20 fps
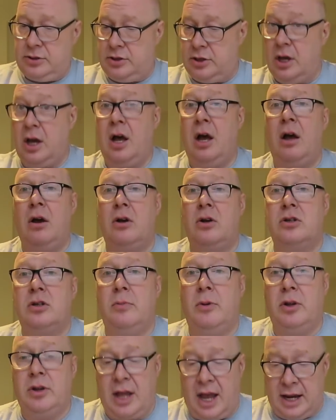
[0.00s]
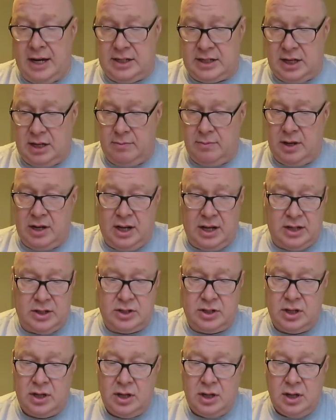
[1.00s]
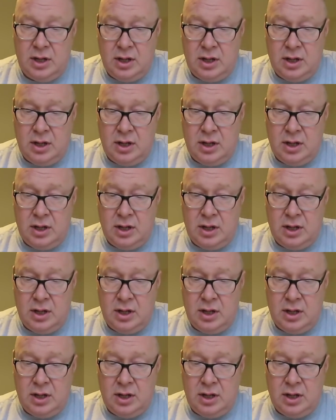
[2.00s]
So I'm on 18 minutes.